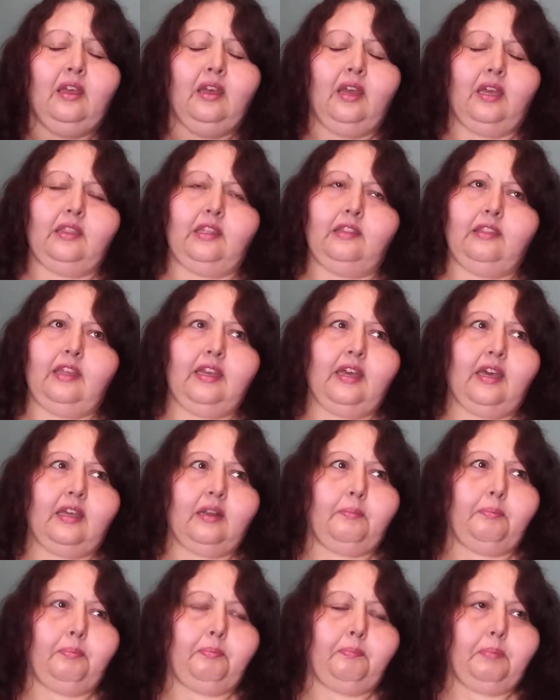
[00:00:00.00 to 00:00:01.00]
I think they had
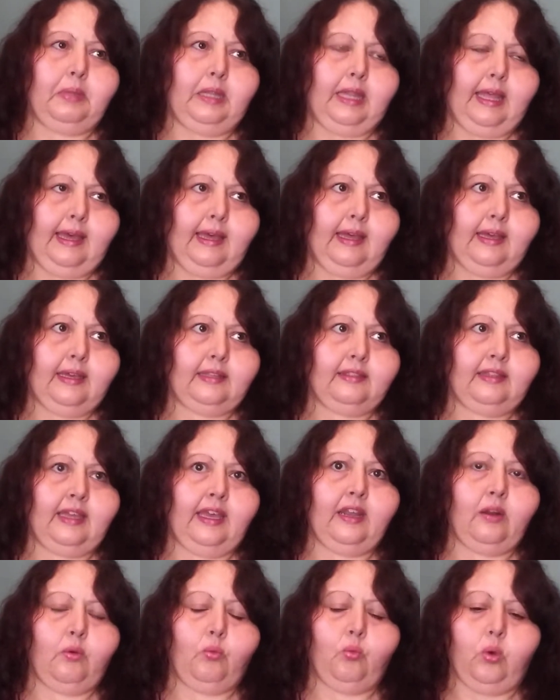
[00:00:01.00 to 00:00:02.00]
a black and they
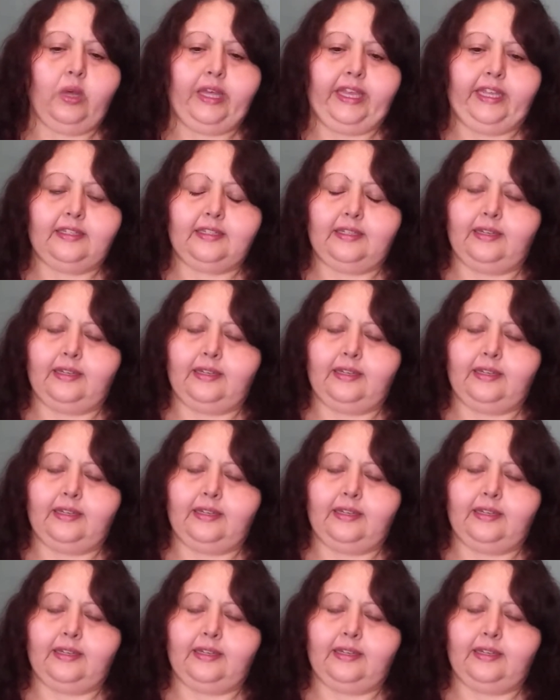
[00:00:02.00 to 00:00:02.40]
had a white.